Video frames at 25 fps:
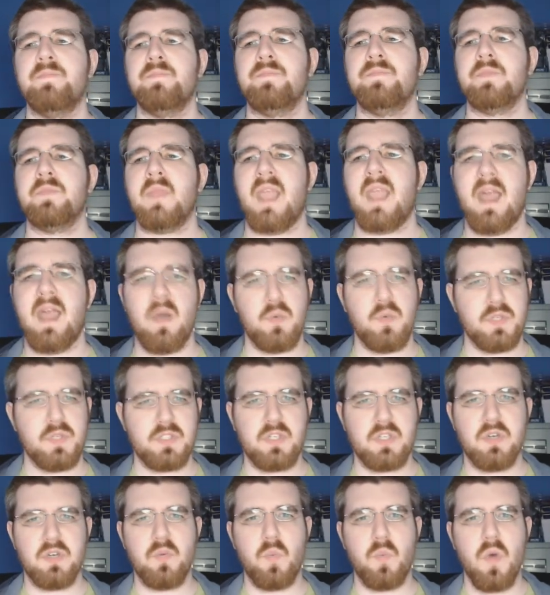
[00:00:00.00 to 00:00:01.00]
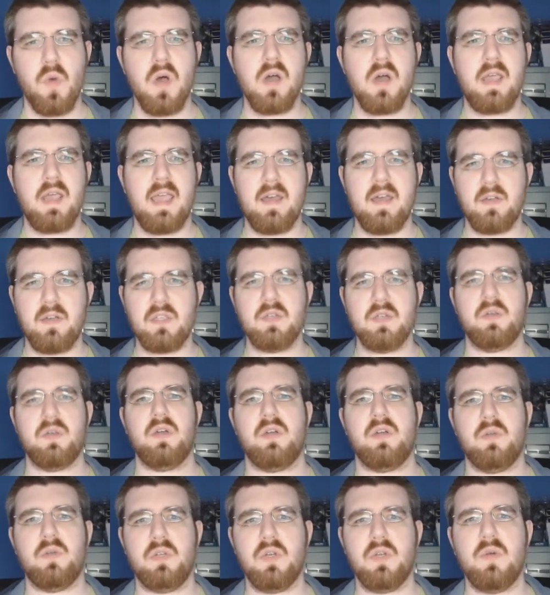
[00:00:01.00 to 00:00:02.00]
how it's going to work, how you're going to
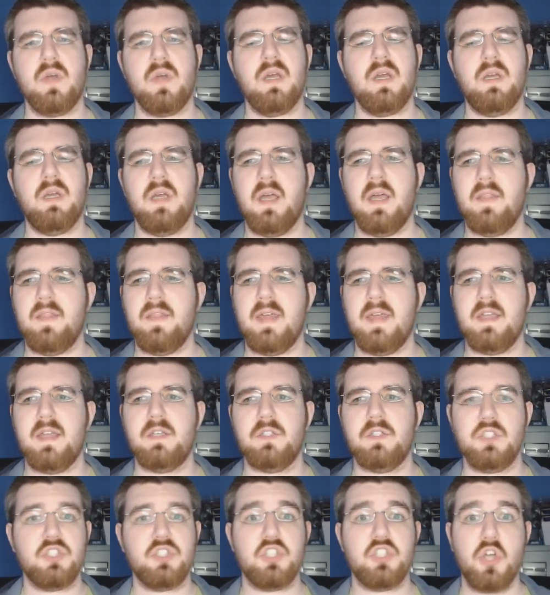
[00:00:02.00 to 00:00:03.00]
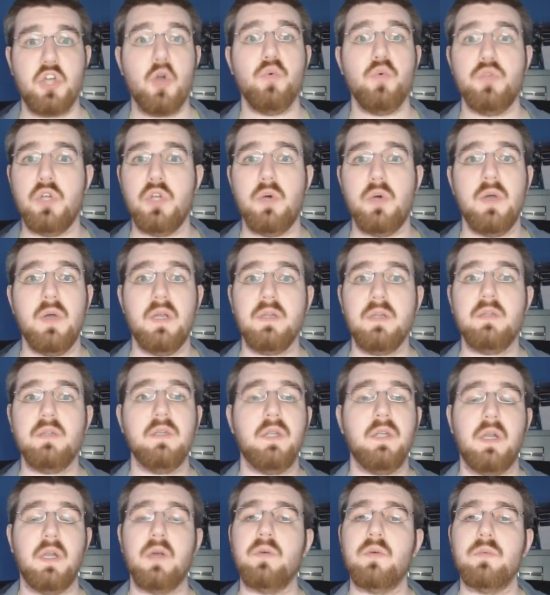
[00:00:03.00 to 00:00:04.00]
do it, and then just go do it. You
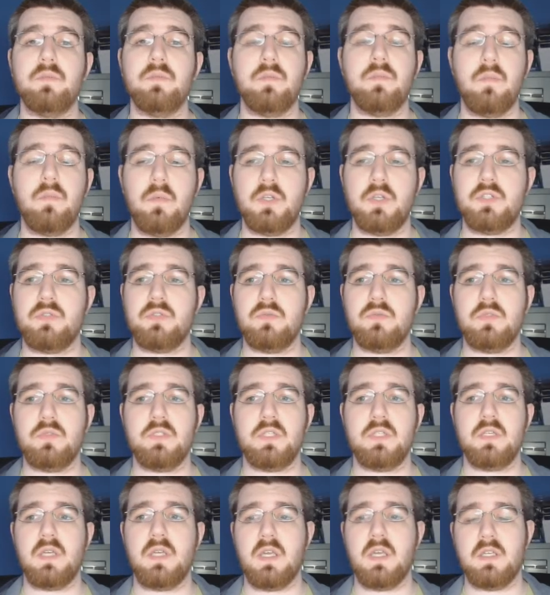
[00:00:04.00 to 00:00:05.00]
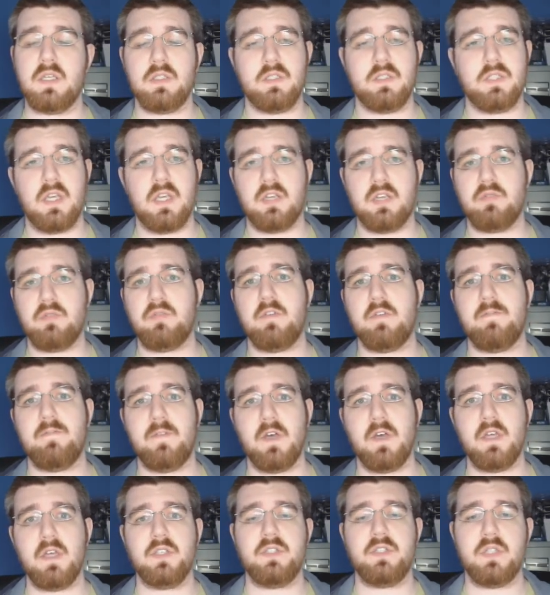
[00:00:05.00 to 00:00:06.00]
know, as soon as it hits January
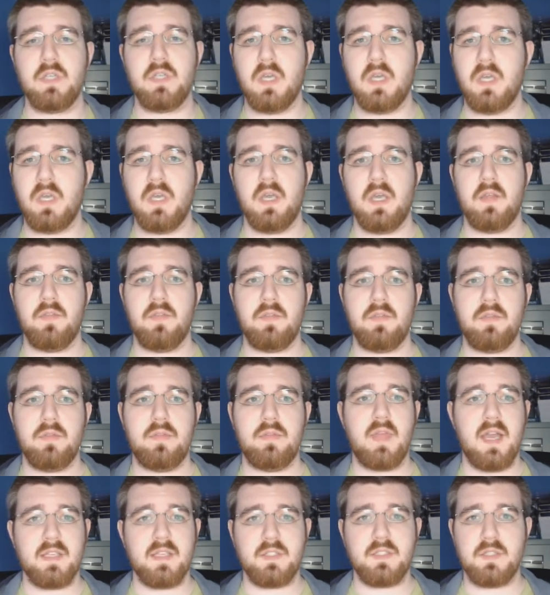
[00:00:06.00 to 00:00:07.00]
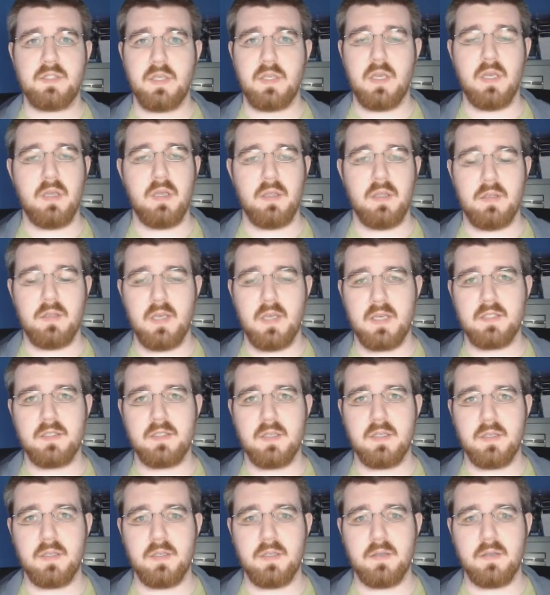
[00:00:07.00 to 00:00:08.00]
first, that's the that's
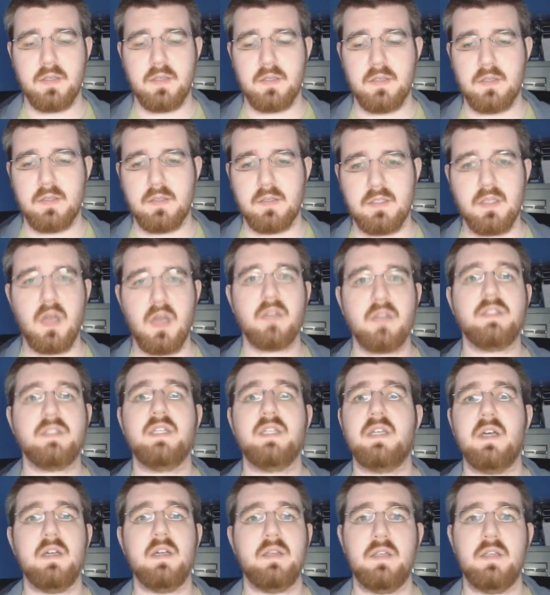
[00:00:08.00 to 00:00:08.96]
the the starting gun.